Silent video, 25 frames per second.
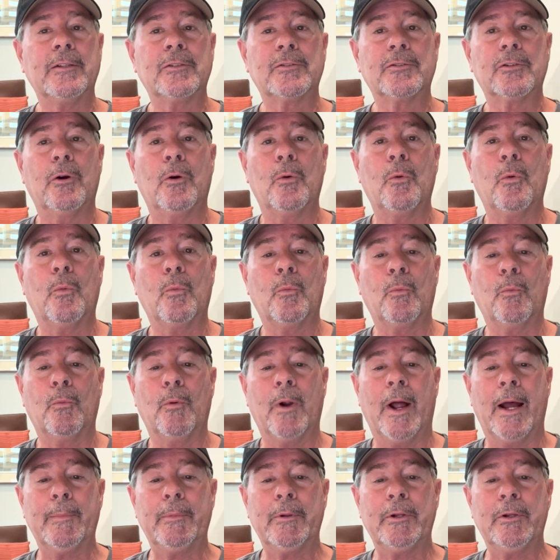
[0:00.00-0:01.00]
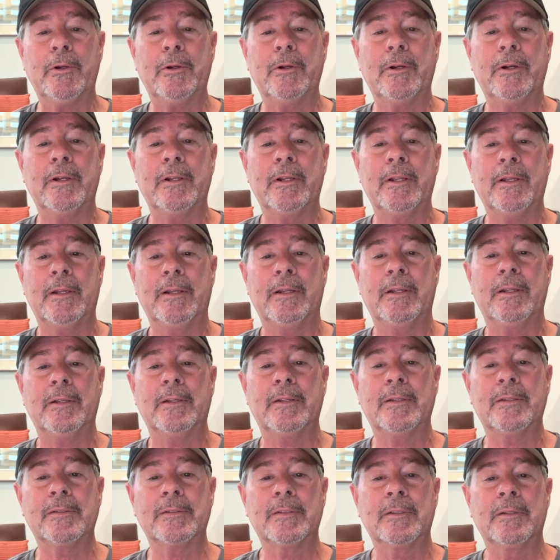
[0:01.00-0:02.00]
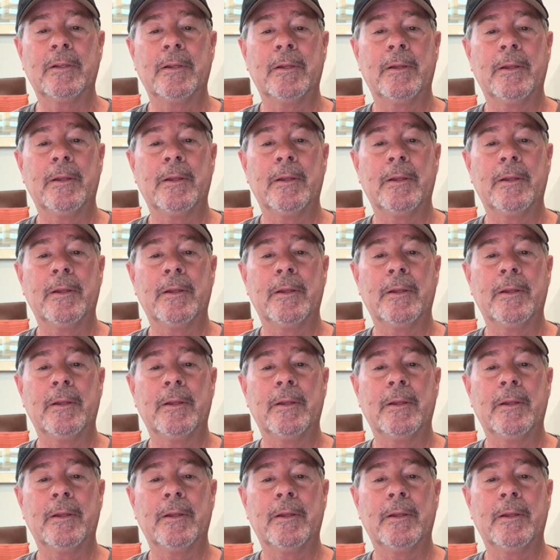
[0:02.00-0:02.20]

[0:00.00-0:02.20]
so Robin Hood it is.